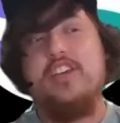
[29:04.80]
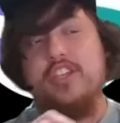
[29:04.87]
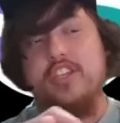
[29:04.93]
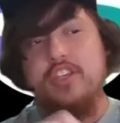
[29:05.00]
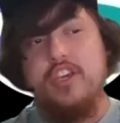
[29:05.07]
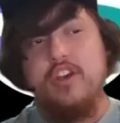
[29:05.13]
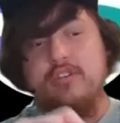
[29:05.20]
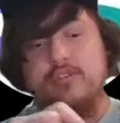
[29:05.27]

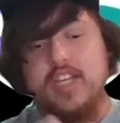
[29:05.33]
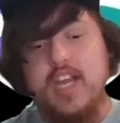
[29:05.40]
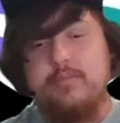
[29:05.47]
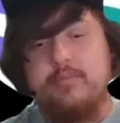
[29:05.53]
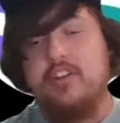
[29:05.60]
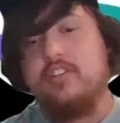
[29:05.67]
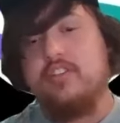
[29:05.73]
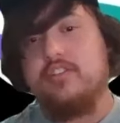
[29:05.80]
you go
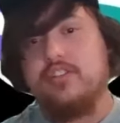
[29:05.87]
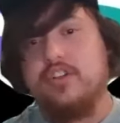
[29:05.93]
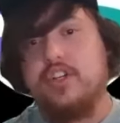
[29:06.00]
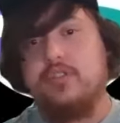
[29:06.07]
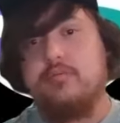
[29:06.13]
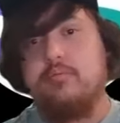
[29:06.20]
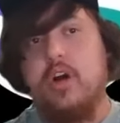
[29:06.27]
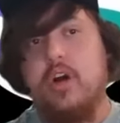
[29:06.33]
type it in the
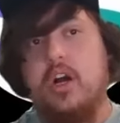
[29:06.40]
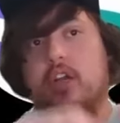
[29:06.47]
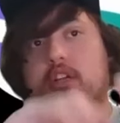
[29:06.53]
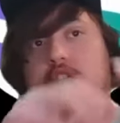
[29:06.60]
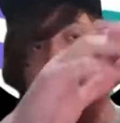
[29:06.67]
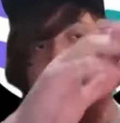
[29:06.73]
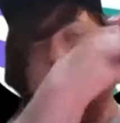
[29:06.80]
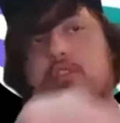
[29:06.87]
search bar,
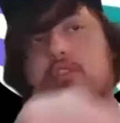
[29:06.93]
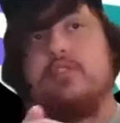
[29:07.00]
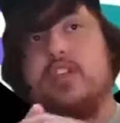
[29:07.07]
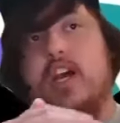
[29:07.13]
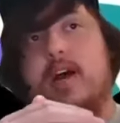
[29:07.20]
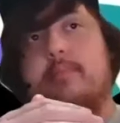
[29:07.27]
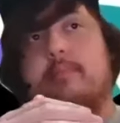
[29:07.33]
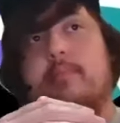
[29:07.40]
it shows
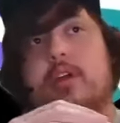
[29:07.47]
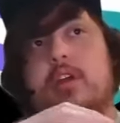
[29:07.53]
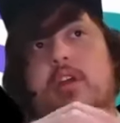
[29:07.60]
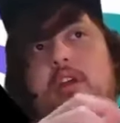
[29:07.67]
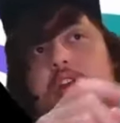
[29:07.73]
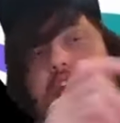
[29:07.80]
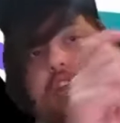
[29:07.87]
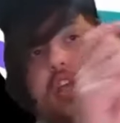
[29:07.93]
up.
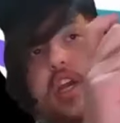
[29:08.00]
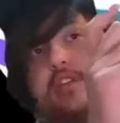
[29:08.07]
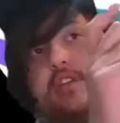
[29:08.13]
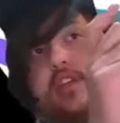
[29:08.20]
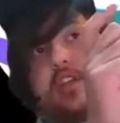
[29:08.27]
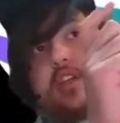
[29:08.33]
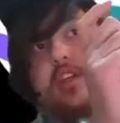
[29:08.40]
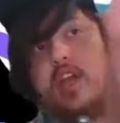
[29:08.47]
You got
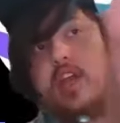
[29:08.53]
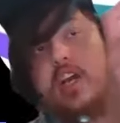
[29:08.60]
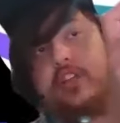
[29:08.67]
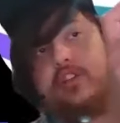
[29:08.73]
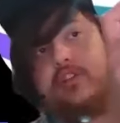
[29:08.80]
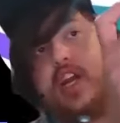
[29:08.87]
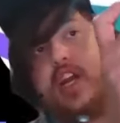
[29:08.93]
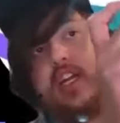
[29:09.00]
the
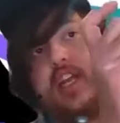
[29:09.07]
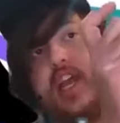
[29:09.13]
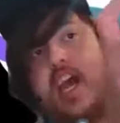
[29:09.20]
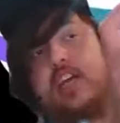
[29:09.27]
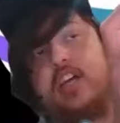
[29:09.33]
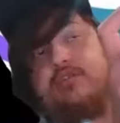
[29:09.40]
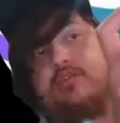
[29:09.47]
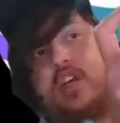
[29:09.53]
contract
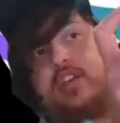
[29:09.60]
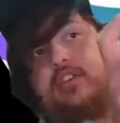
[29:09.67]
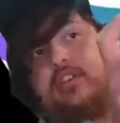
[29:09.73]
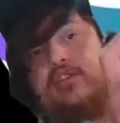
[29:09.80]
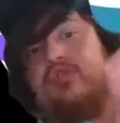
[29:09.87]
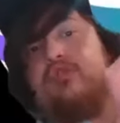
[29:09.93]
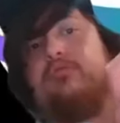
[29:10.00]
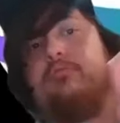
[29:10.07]
address
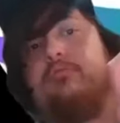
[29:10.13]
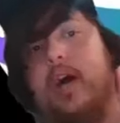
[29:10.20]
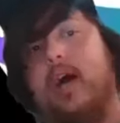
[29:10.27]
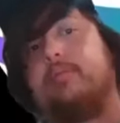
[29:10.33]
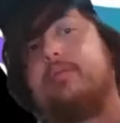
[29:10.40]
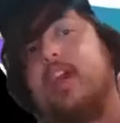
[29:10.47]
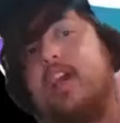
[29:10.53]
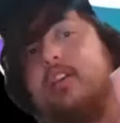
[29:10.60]
to
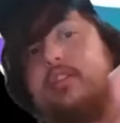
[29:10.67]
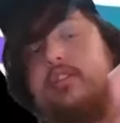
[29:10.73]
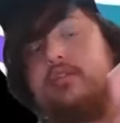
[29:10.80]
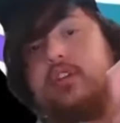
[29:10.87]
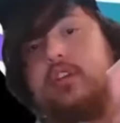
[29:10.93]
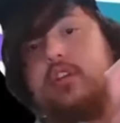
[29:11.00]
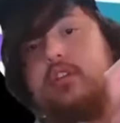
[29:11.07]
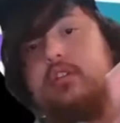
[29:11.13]
Bobcat
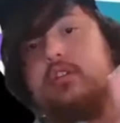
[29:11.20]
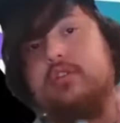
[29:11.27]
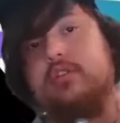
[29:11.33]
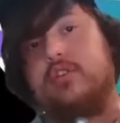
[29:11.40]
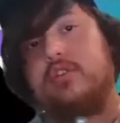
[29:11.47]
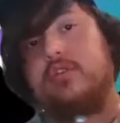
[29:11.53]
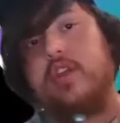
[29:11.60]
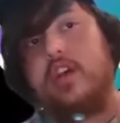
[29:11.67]
token.
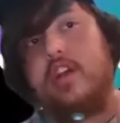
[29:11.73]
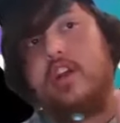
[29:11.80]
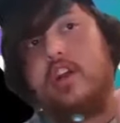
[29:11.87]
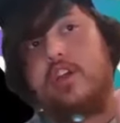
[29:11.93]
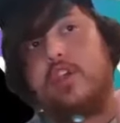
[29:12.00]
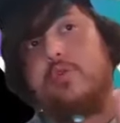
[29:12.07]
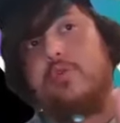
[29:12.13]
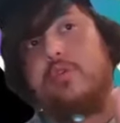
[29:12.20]
So there
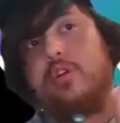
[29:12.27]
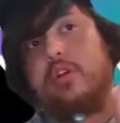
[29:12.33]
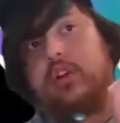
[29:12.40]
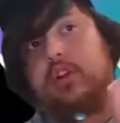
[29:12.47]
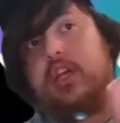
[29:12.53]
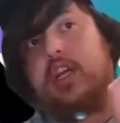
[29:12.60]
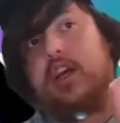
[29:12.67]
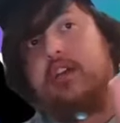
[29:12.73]
you would
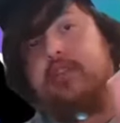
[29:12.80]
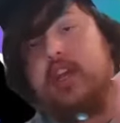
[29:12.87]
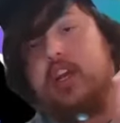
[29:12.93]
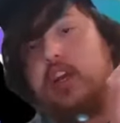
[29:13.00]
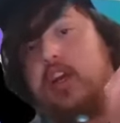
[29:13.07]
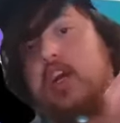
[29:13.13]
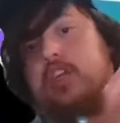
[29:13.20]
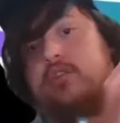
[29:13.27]
click on that
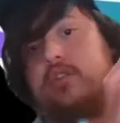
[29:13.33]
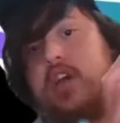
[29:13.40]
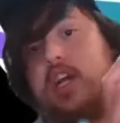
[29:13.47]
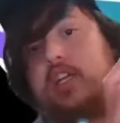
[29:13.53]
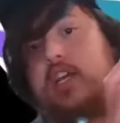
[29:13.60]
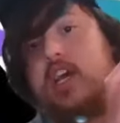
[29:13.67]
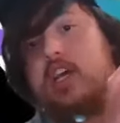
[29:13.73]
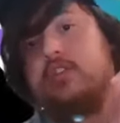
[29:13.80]

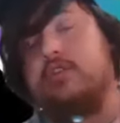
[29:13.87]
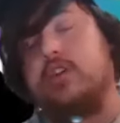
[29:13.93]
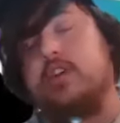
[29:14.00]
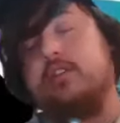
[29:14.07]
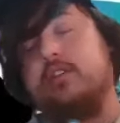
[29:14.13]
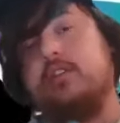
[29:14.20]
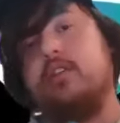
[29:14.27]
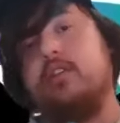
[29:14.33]
contract
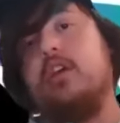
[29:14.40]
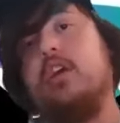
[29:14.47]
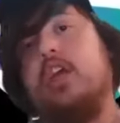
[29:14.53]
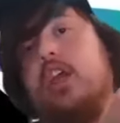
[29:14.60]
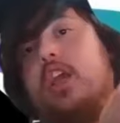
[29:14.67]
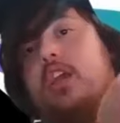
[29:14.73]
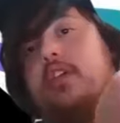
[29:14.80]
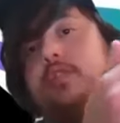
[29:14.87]
address.
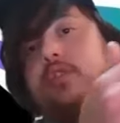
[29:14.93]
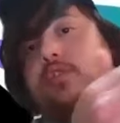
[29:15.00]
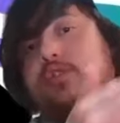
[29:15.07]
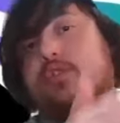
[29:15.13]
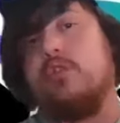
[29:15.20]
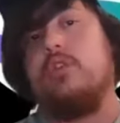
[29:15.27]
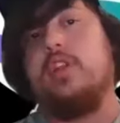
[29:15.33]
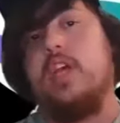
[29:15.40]
If you
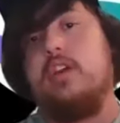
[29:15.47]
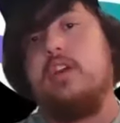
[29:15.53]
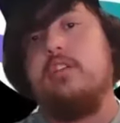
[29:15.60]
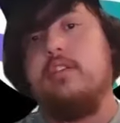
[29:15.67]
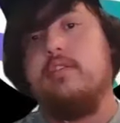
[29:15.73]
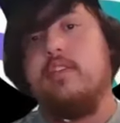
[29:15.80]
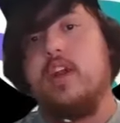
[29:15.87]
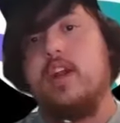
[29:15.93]
scroll down to
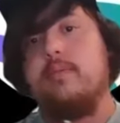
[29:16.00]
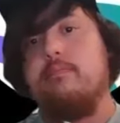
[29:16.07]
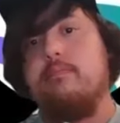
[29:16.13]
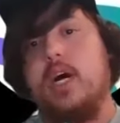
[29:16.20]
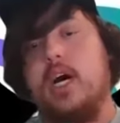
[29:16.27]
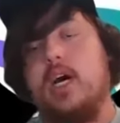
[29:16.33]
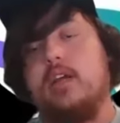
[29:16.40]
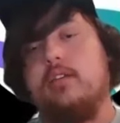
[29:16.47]
the very
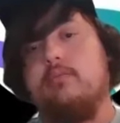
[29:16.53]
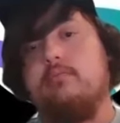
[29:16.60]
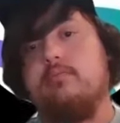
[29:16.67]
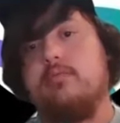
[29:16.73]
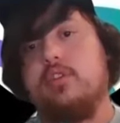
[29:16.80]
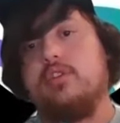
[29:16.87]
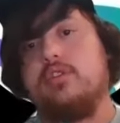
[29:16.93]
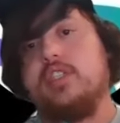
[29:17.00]

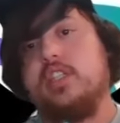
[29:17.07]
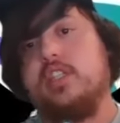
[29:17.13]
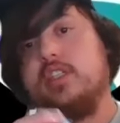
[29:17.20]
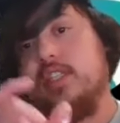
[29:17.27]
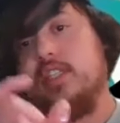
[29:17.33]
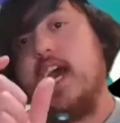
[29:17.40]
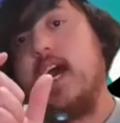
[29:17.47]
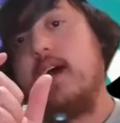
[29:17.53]
bottom, you'll see a
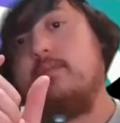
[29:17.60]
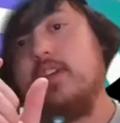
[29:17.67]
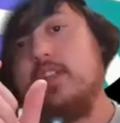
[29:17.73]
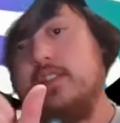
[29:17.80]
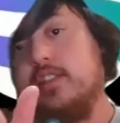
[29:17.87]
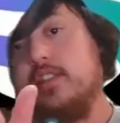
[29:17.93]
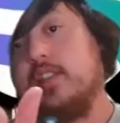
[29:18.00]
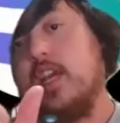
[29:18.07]
tab
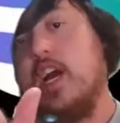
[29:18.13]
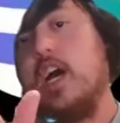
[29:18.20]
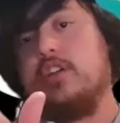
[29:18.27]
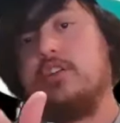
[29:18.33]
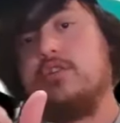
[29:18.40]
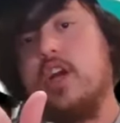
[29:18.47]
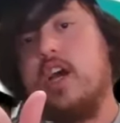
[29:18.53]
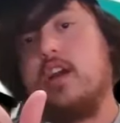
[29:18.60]
that says
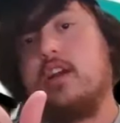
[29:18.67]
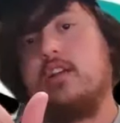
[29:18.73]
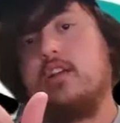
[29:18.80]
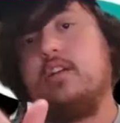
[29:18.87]
contract.